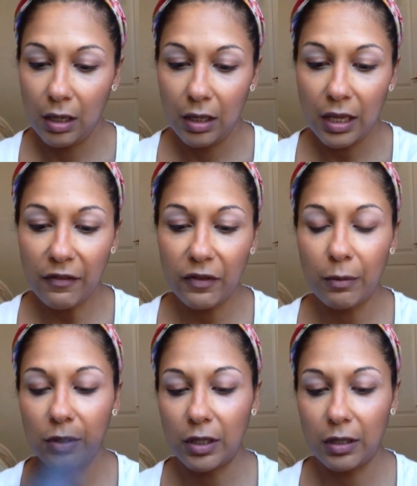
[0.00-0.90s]
they have
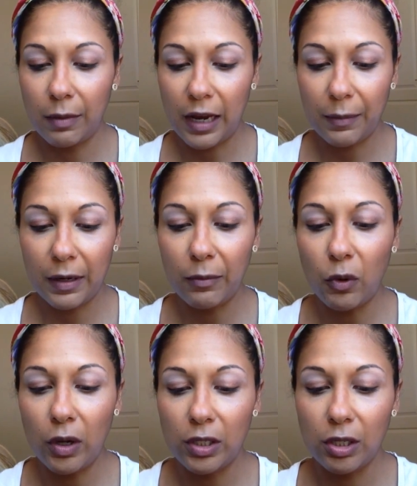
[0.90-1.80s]
numbers on the back, but I'm
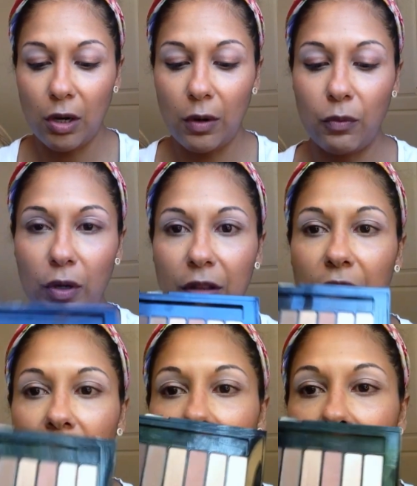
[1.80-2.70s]
going to go in
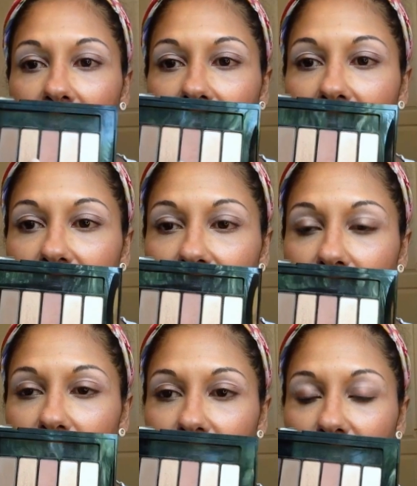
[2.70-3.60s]
with this
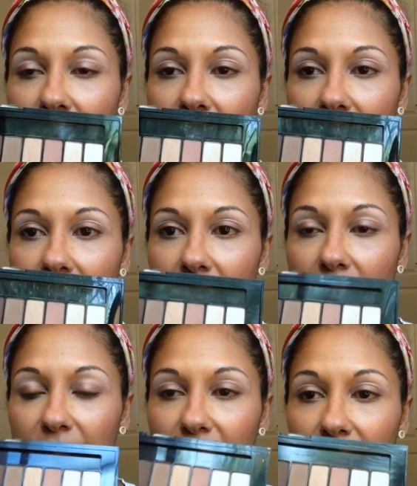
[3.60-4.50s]
third shade
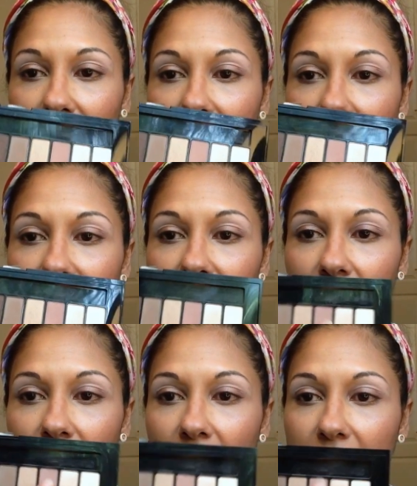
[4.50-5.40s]
from the left.
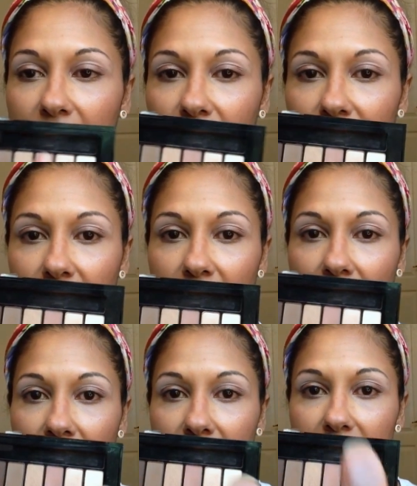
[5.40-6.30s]
And it's just a
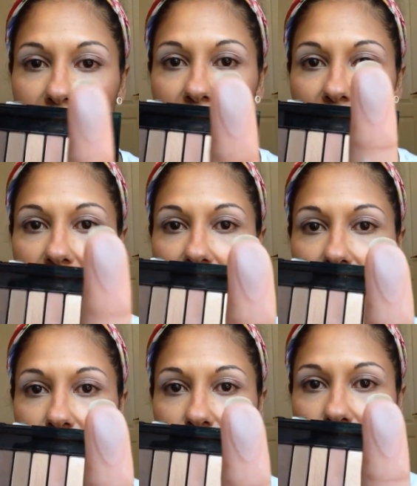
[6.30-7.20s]
nice
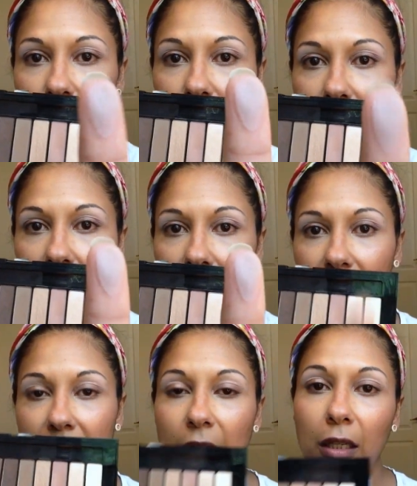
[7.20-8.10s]
neutral
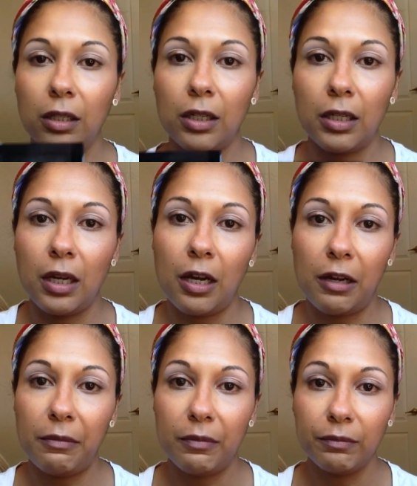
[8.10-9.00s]
light colored
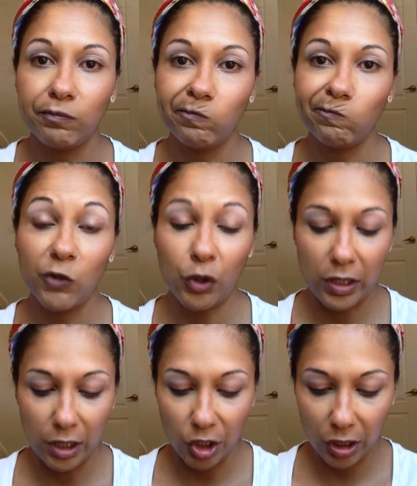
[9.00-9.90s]

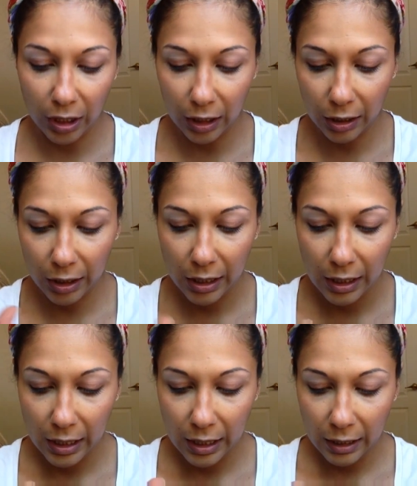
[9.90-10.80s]
transition color.
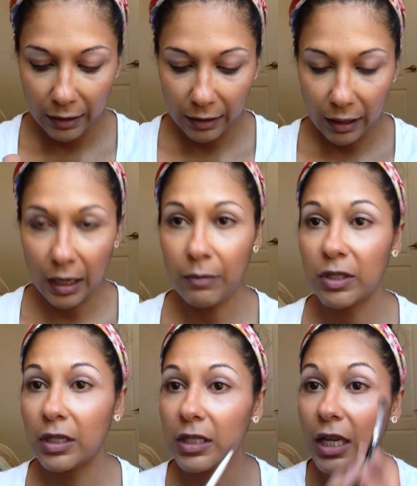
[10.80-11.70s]
I'm just
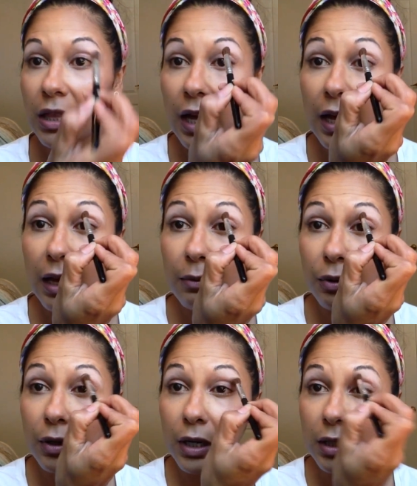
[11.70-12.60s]
going to take that and
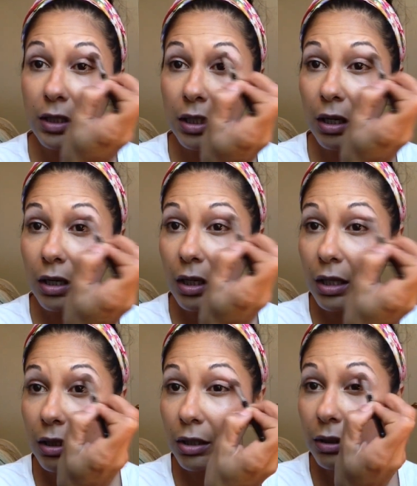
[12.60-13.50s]
put it in
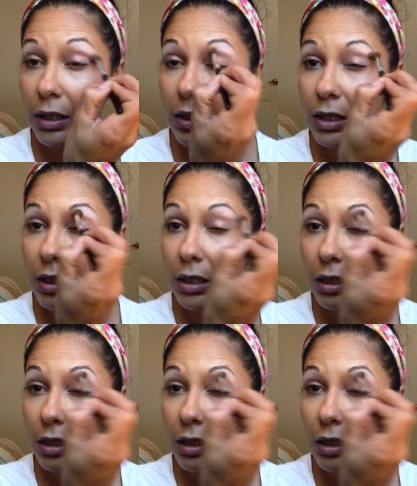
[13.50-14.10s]
the crease.